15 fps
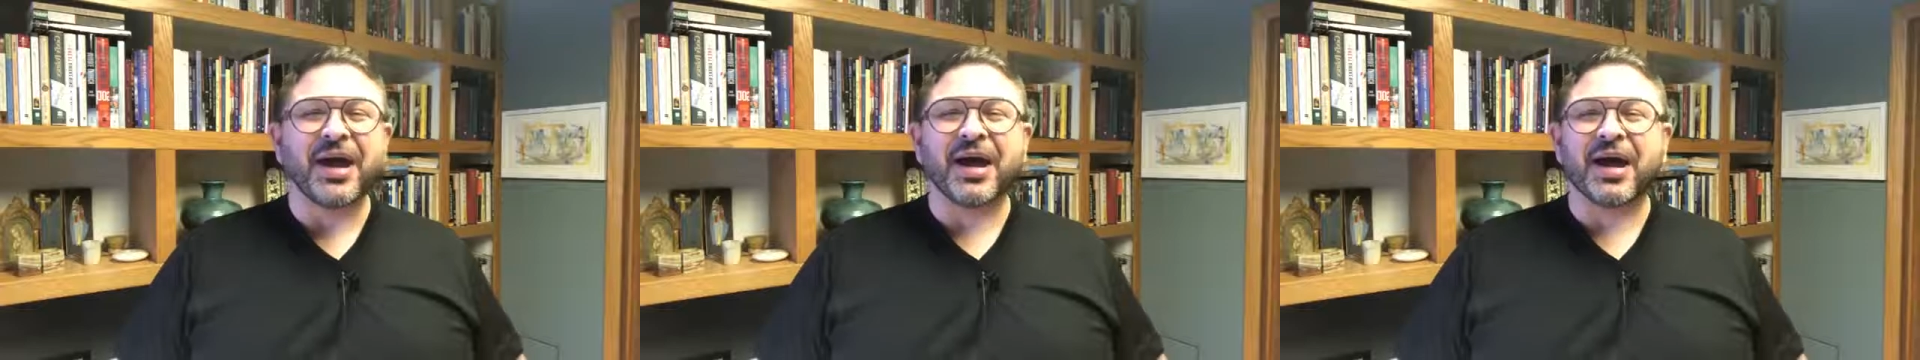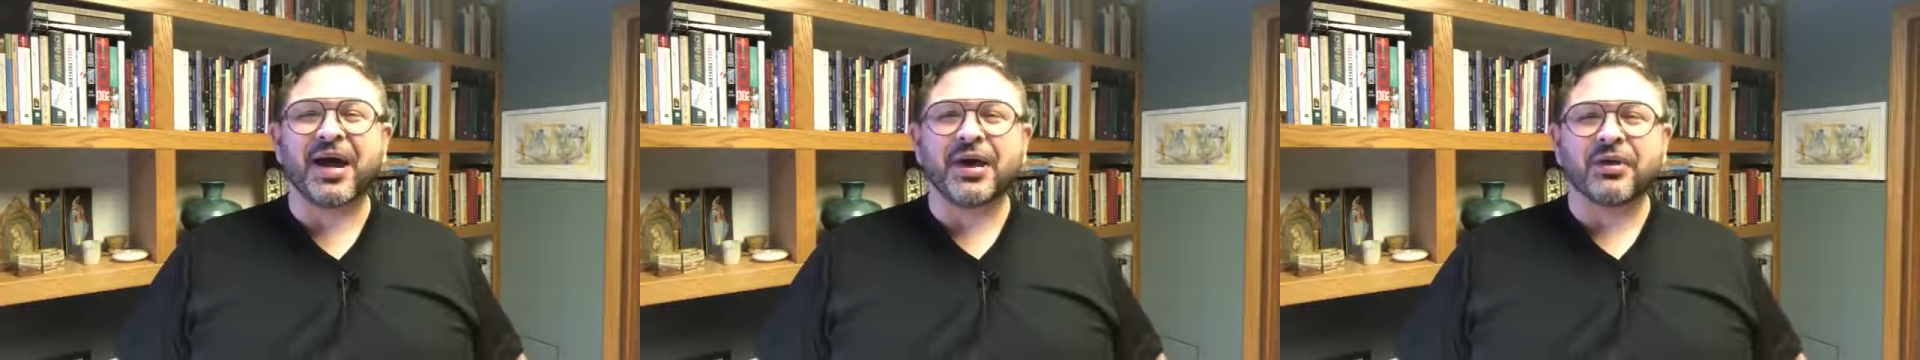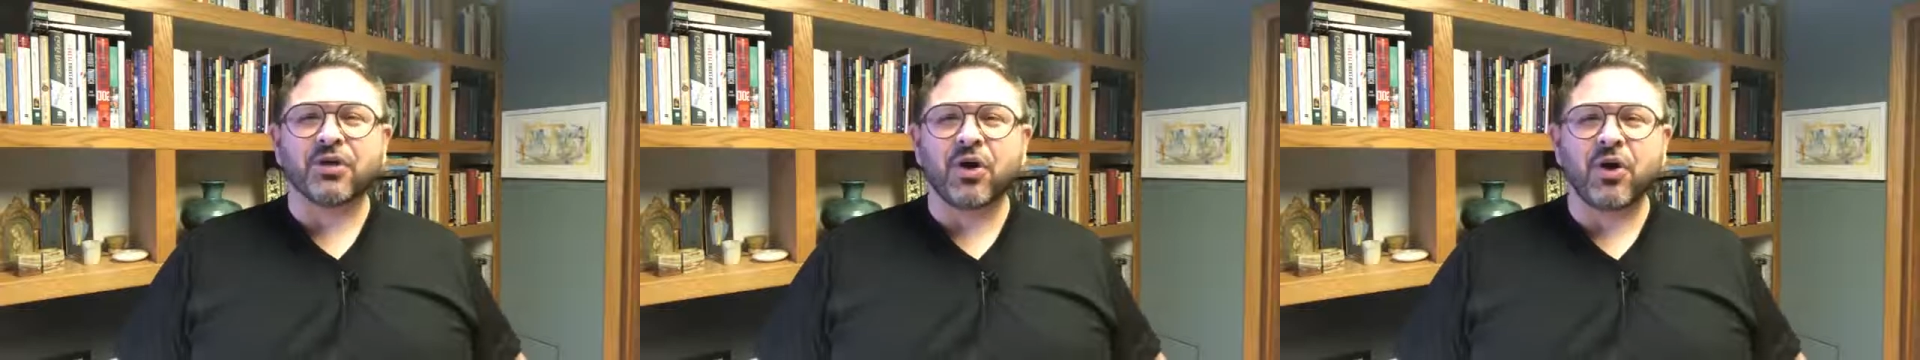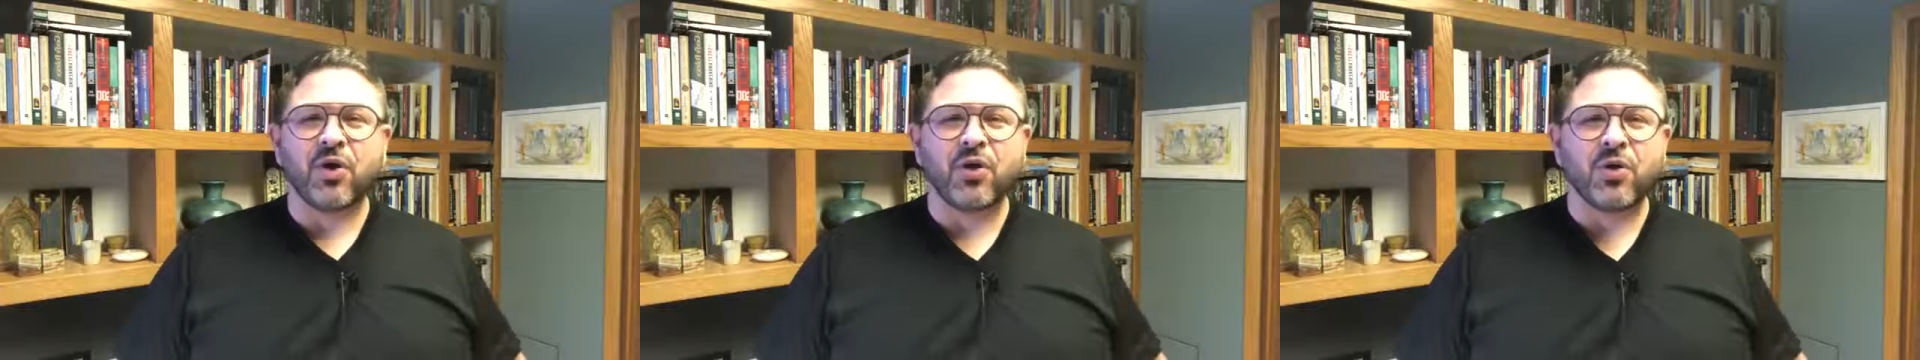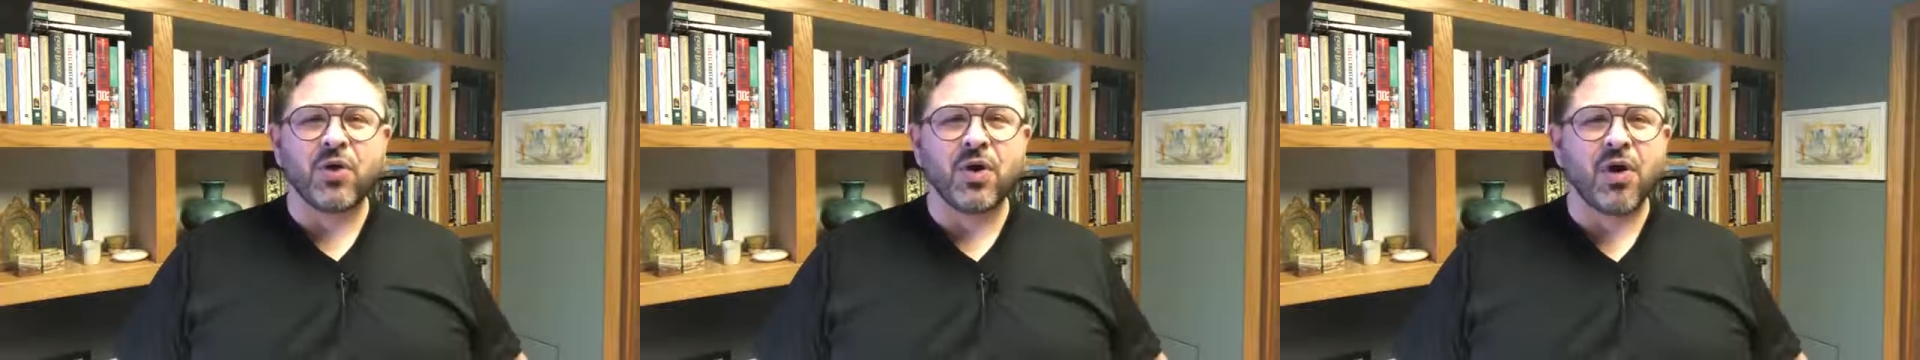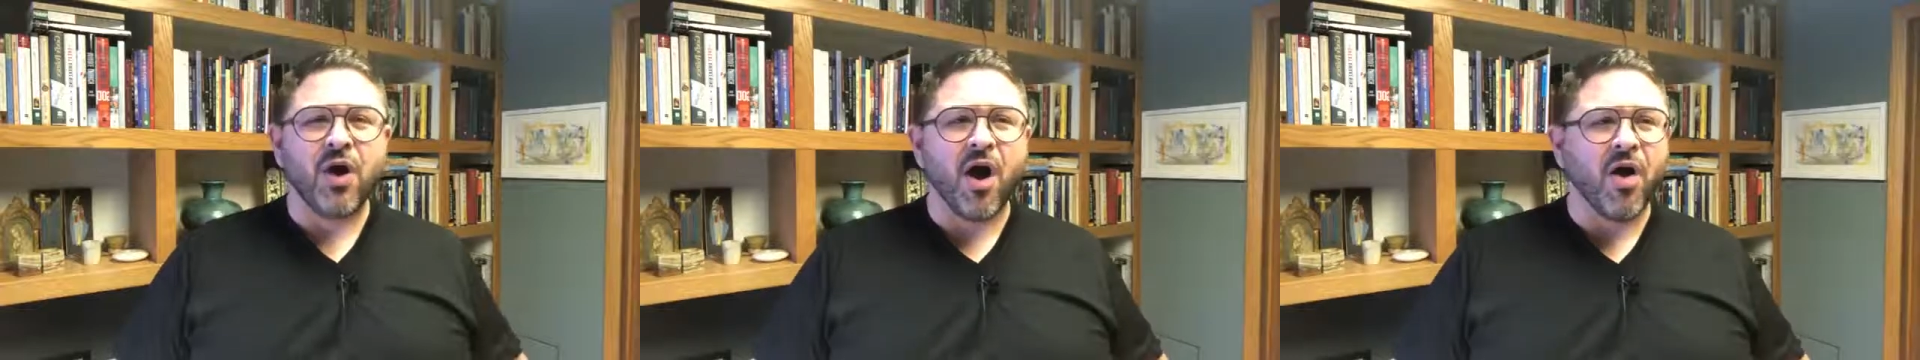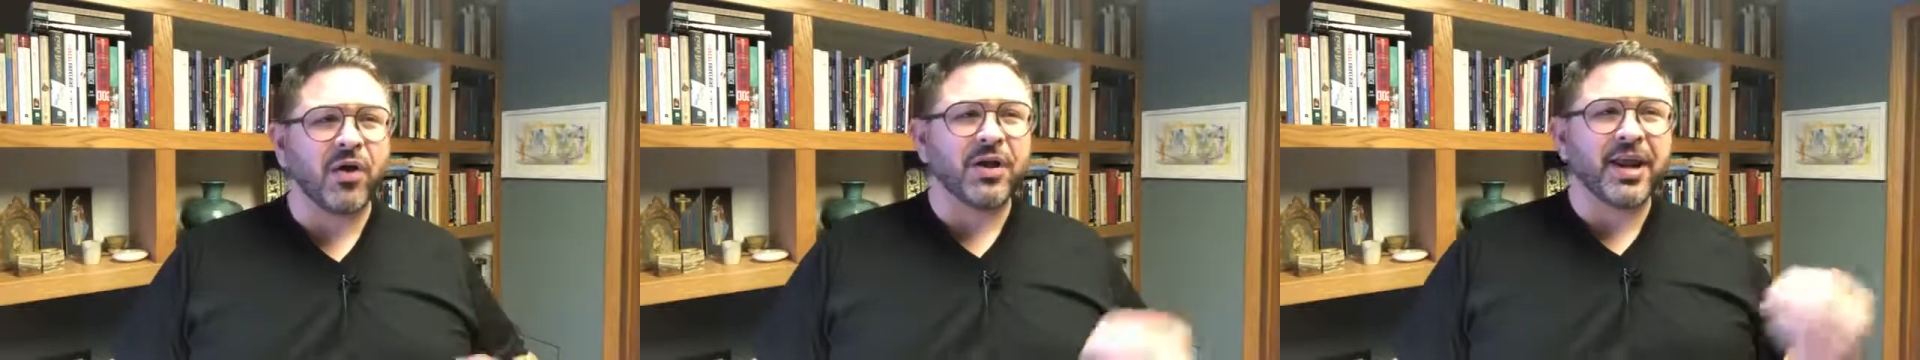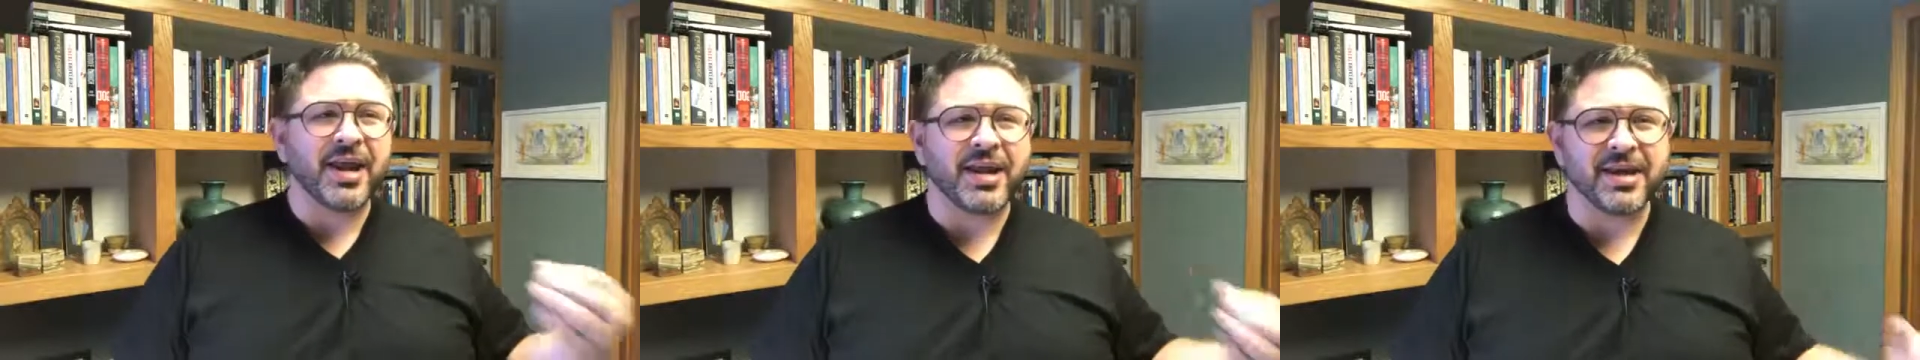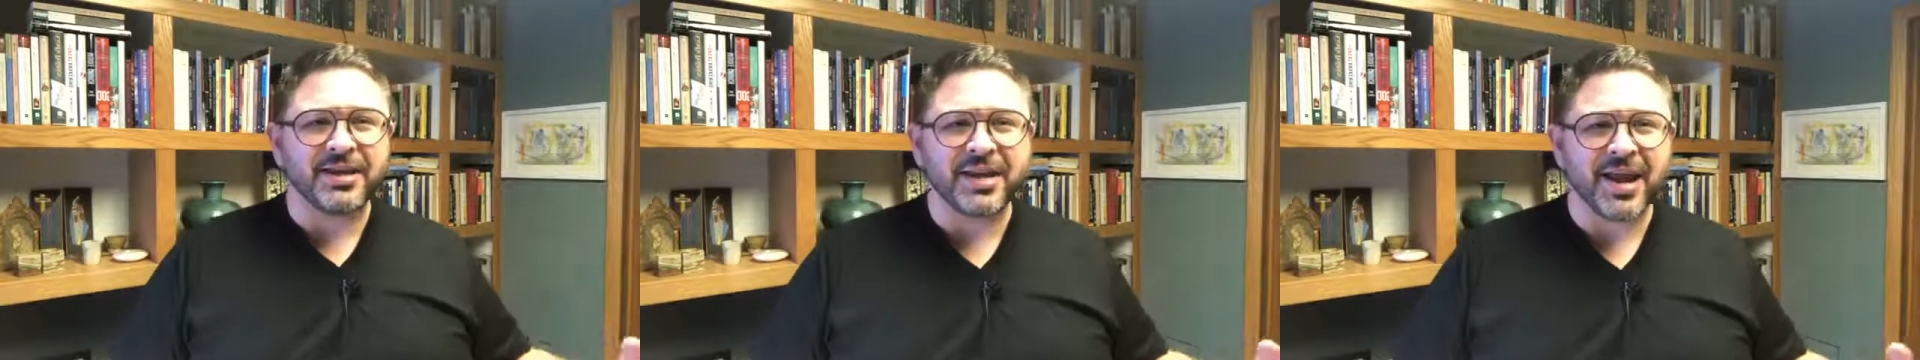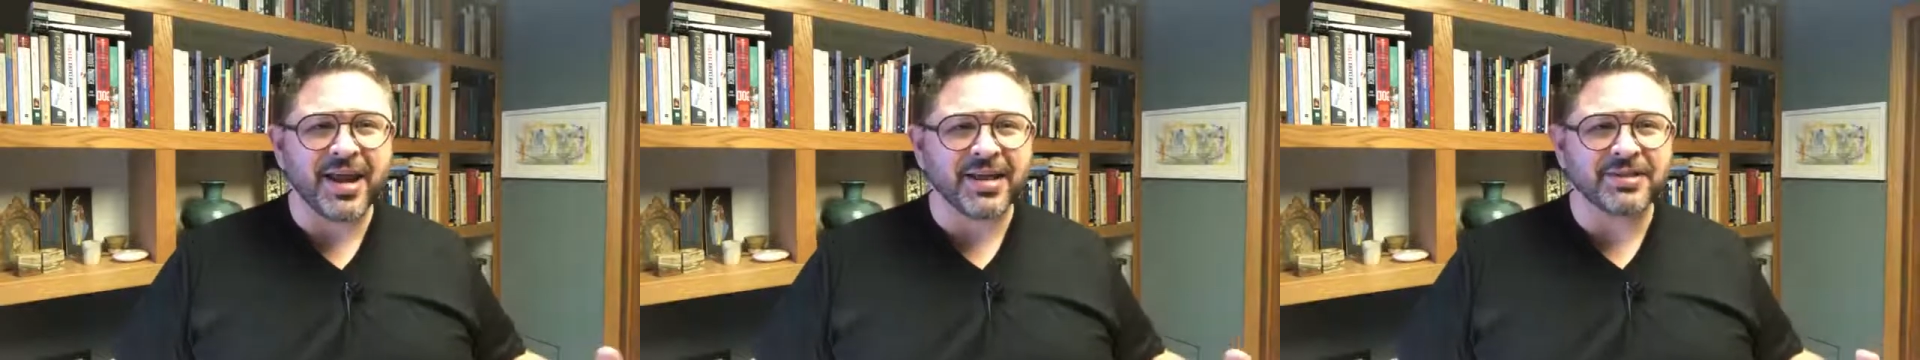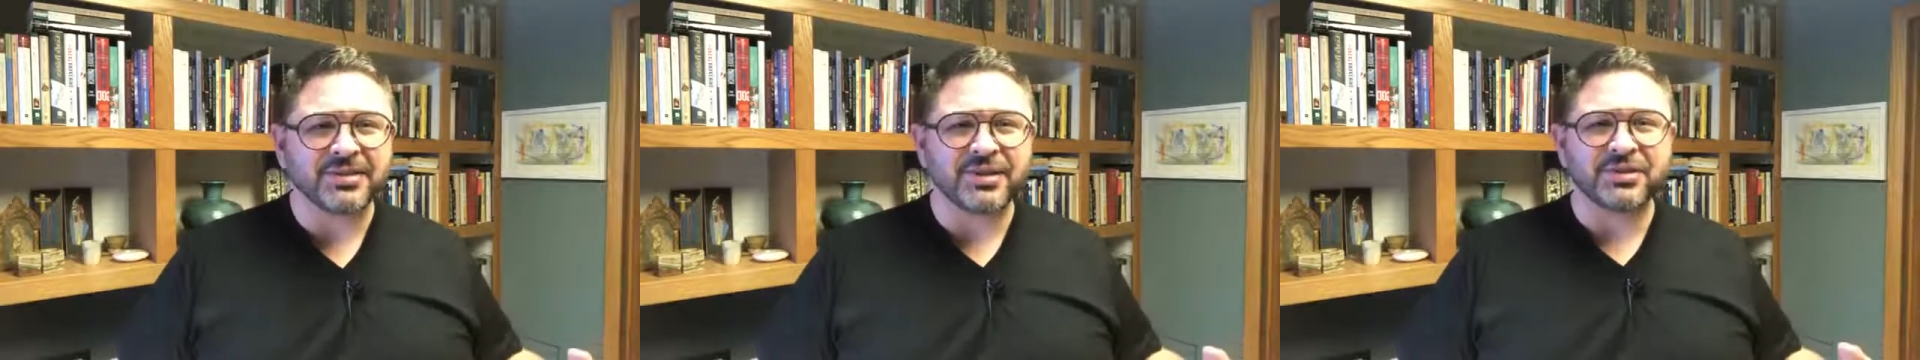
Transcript: Uh, no holiday days